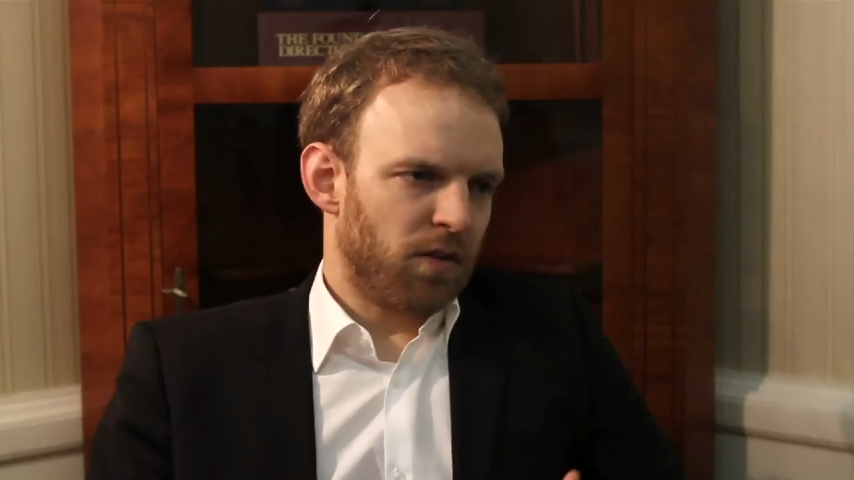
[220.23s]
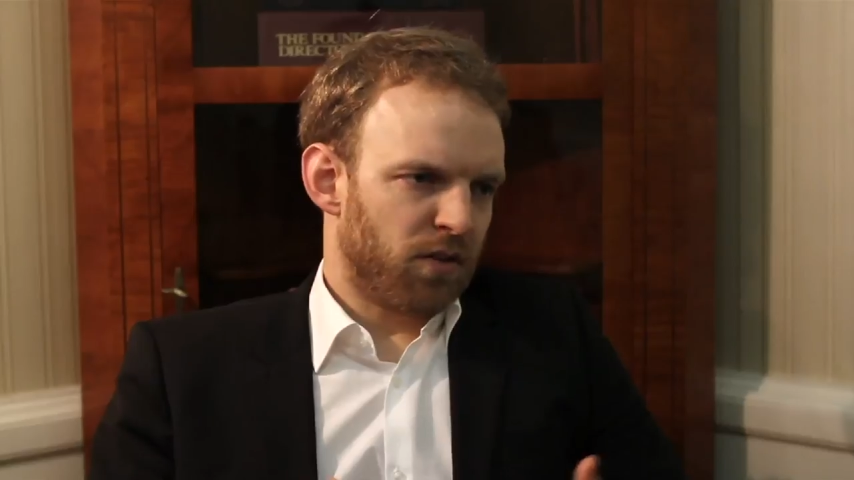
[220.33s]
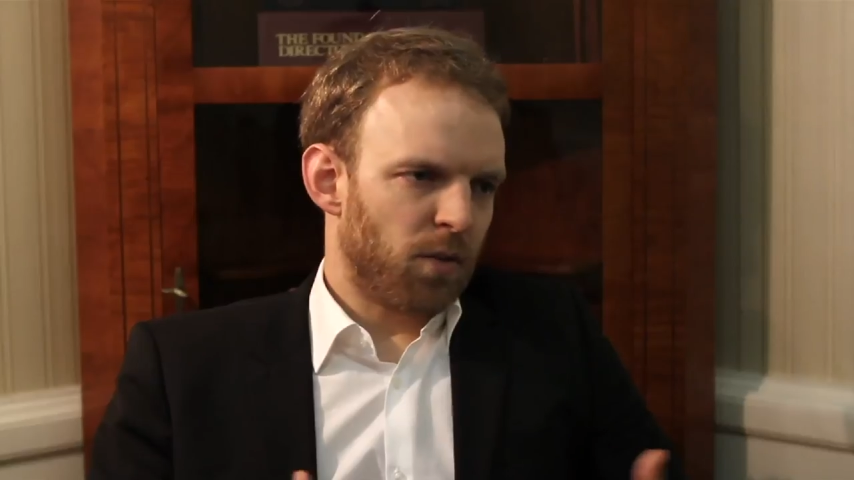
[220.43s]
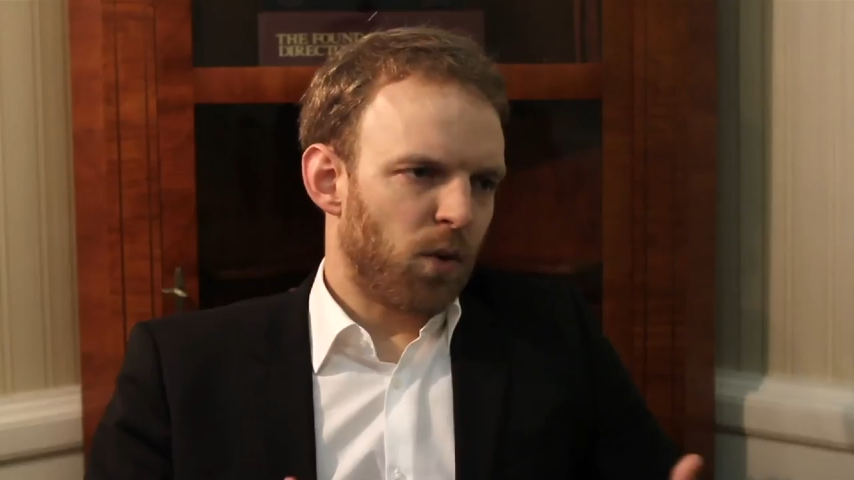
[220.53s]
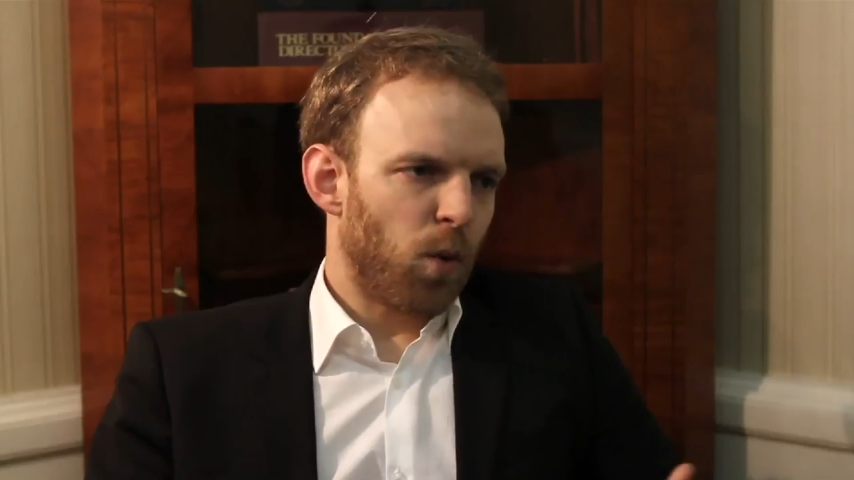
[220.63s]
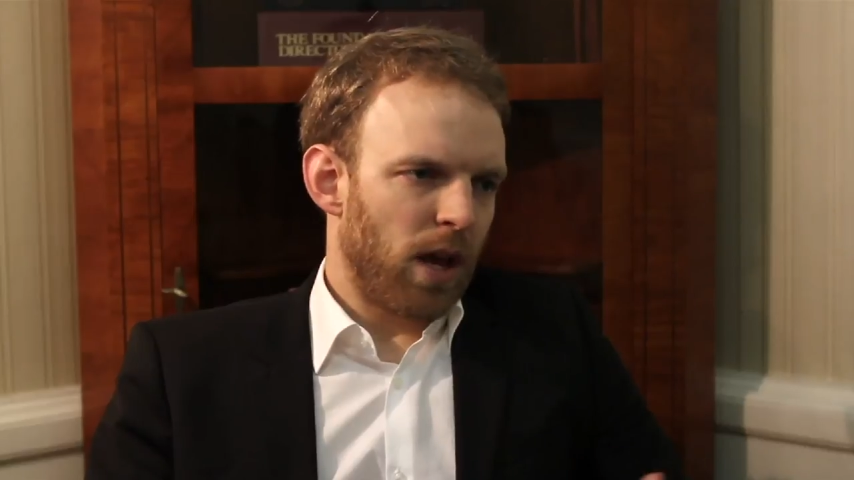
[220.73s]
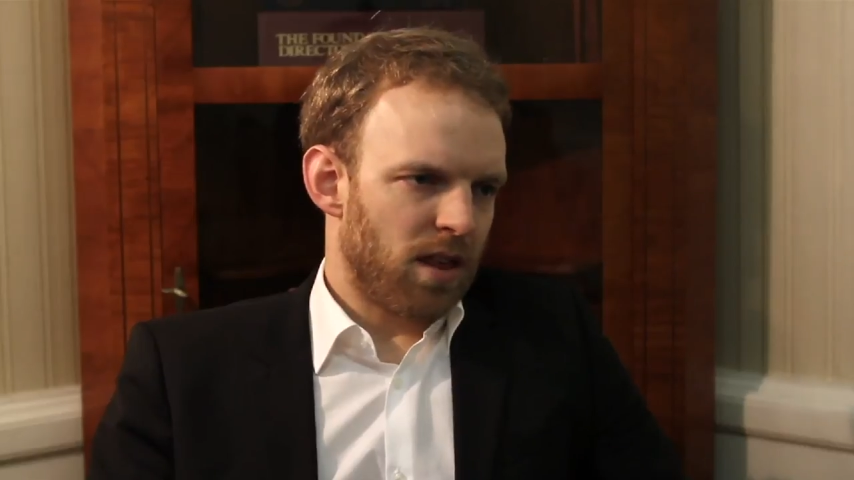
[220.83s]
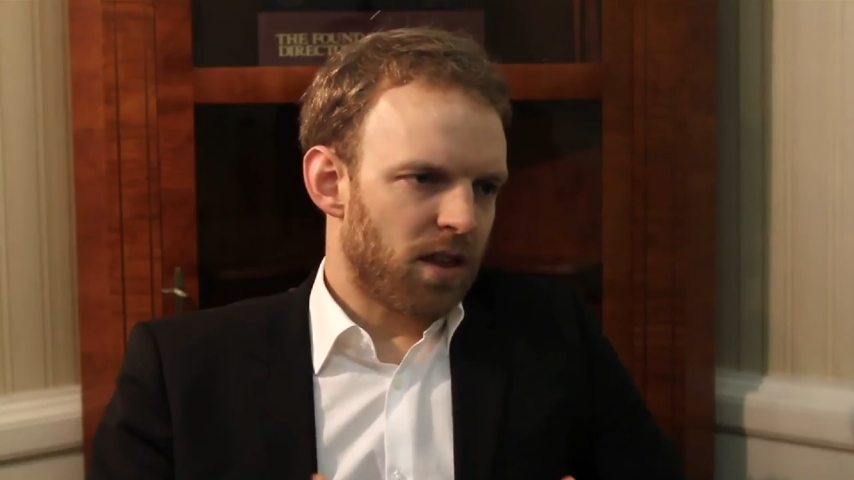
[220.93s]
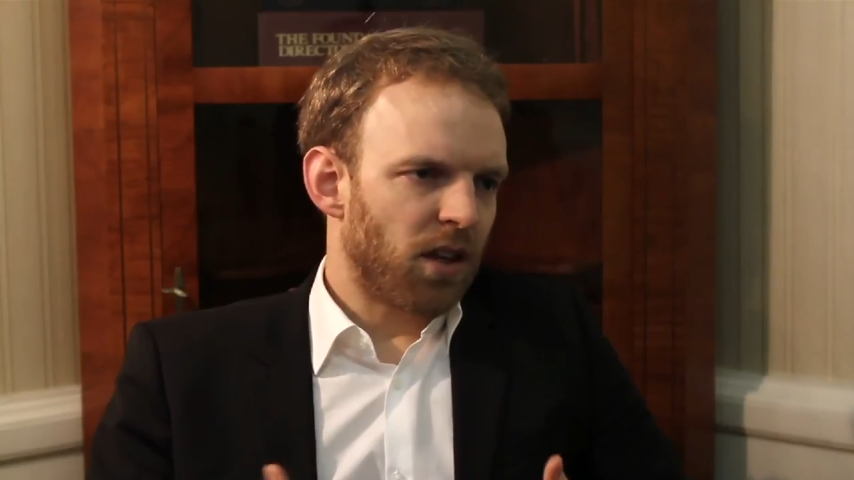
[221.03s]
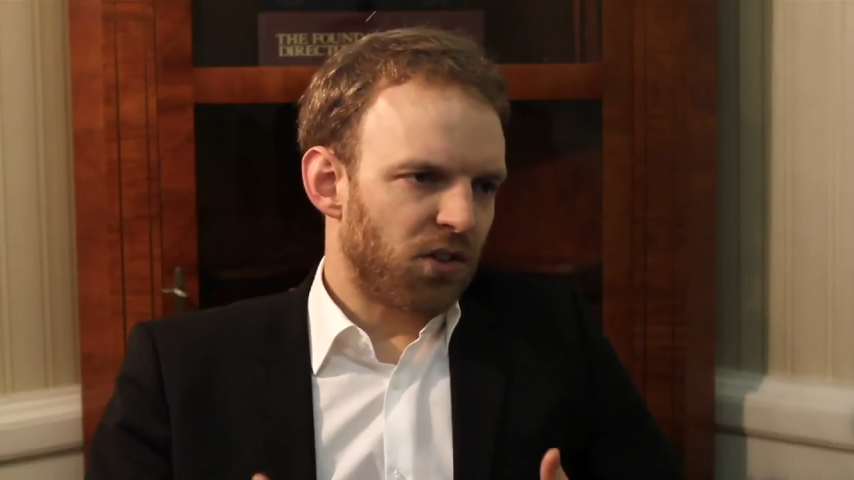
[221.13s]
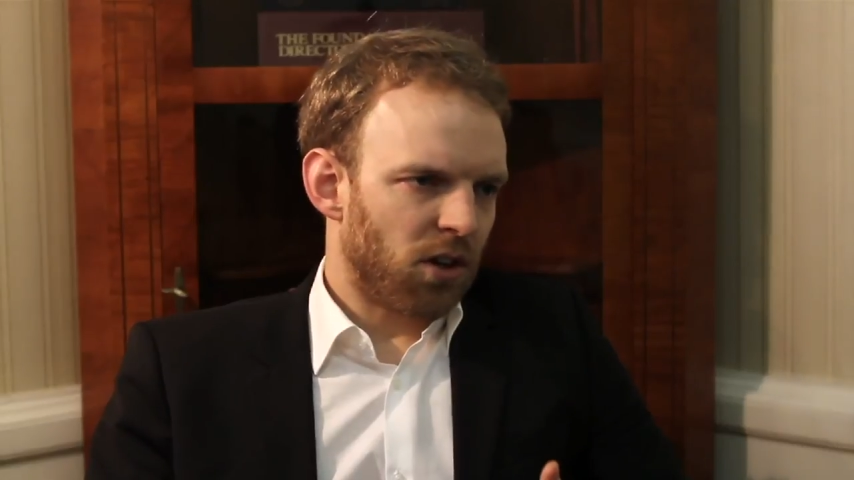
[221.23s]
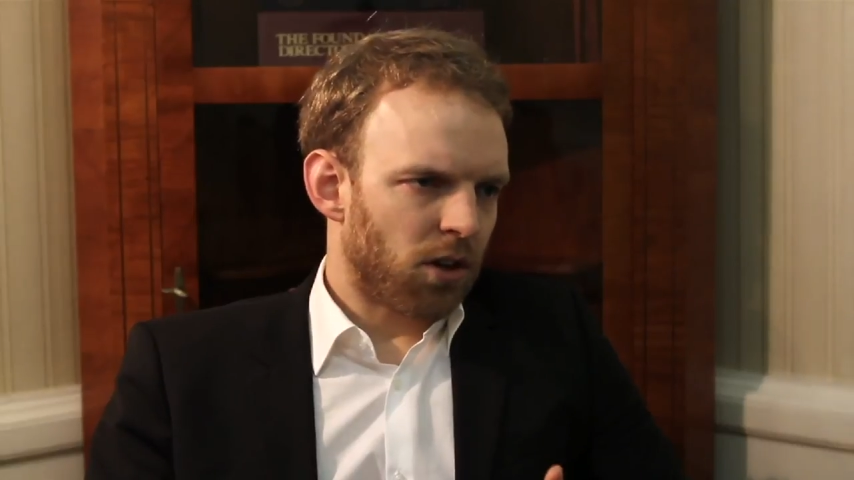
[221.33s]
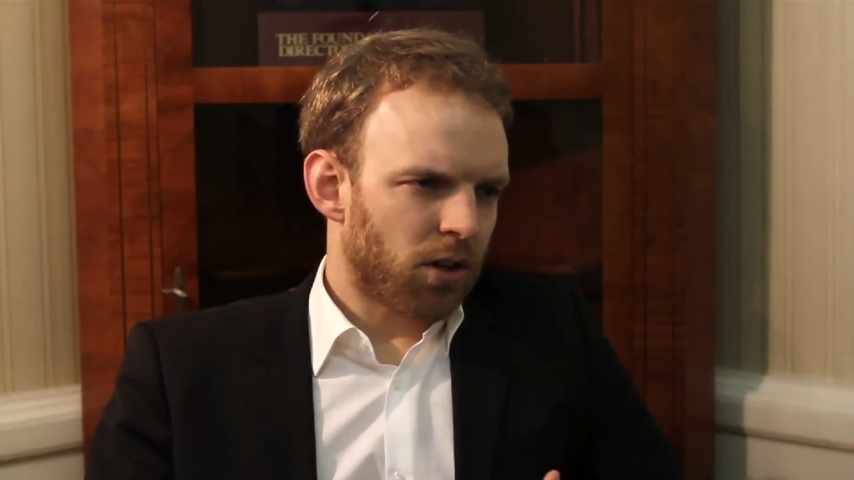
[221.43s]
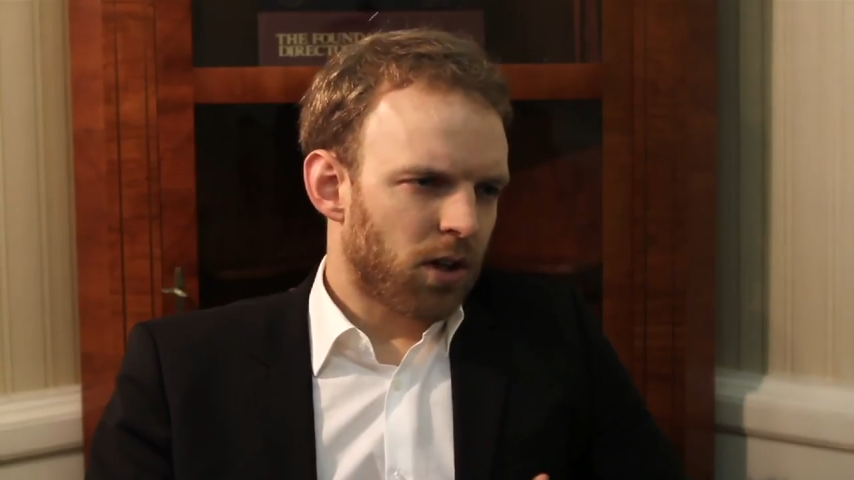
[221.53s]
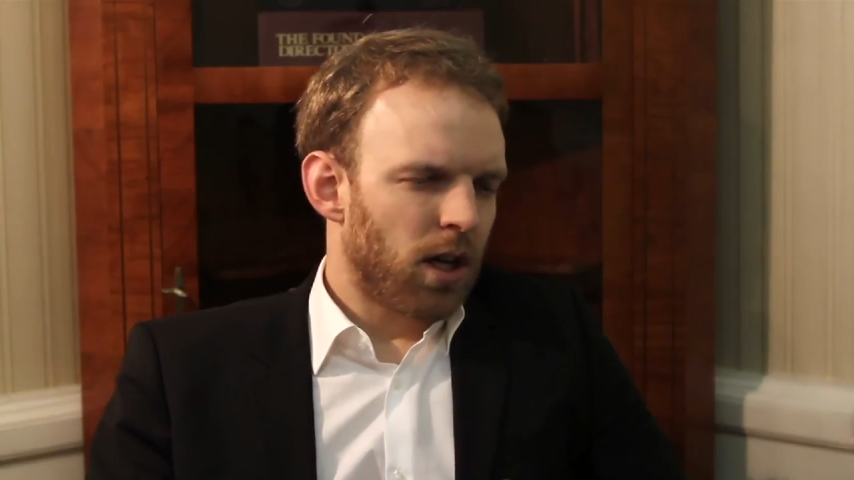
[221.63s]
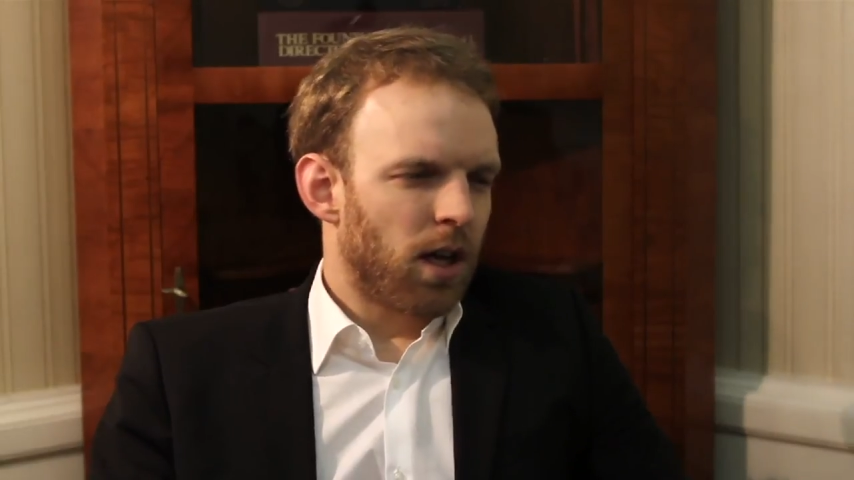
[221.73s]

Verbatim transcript: from the way things are.